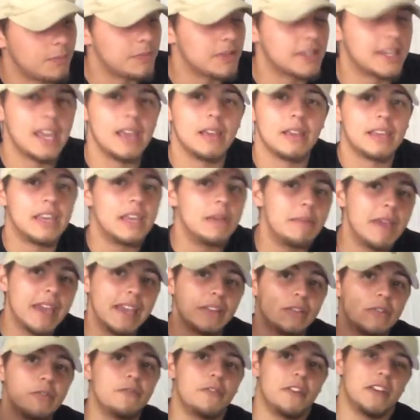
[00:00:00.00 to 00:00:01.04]
be keep
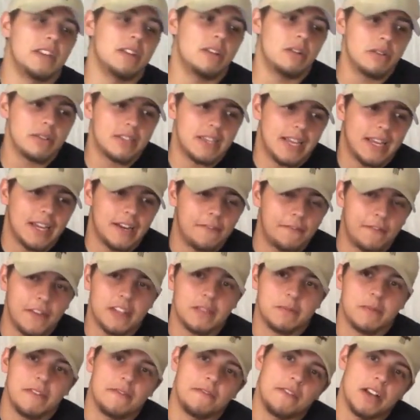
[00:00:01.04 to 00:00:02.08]
making new videos. I got to
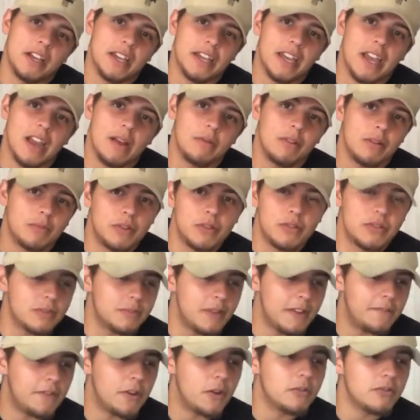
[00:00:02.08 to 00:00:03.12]
fix my fucking camera. I'm using
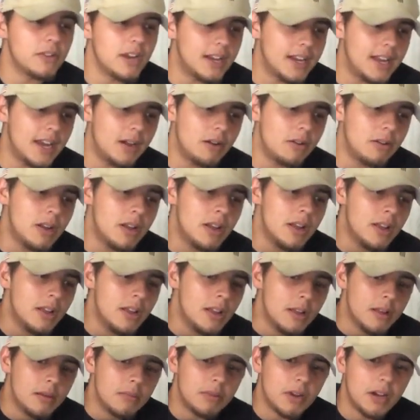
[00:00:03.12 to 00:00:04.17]
my phone right now.
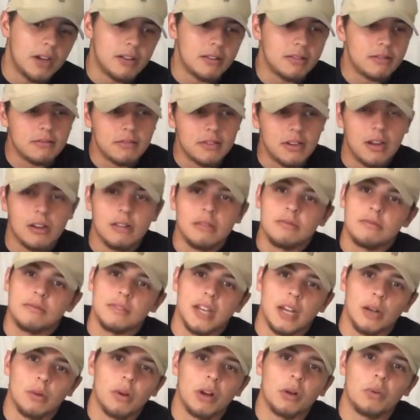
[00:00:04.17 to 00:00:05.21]
But, you know, you
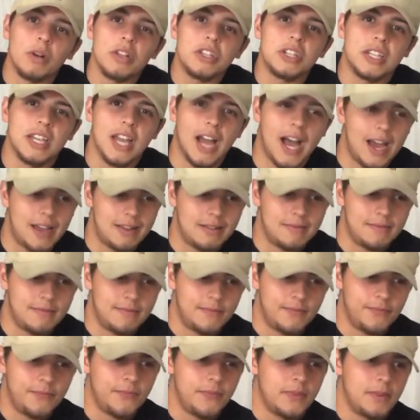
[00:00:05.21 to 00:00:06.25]
got to work what you got,
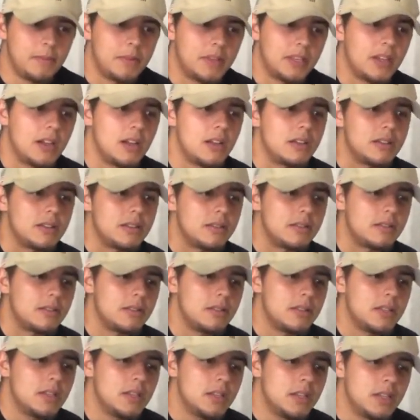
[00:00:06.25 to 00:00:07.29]
because
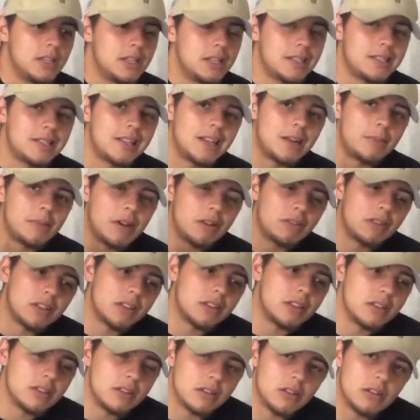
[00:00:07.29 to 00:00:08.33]
it's not about
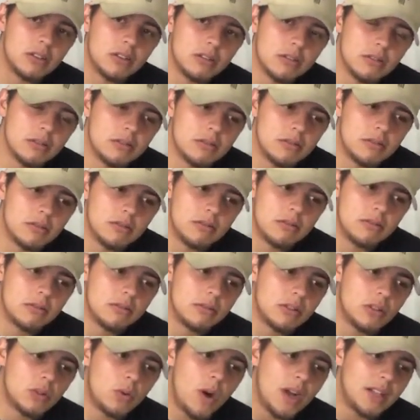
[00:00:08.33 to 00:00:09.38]
the
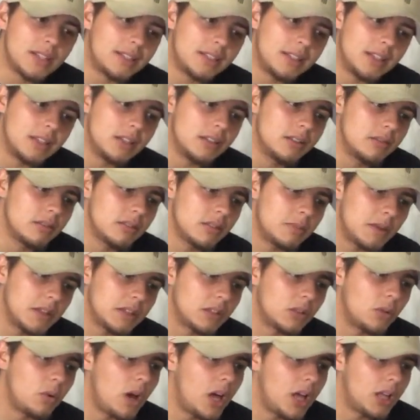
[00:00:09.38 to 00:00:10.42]
quantity, it's about the
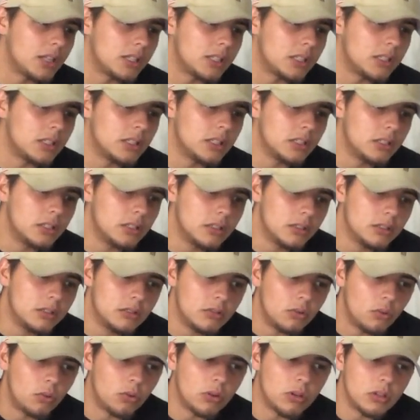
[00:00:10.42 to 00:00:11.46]
quality,
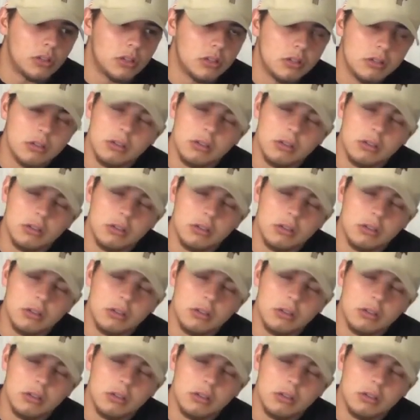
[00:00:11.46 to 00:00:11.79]
or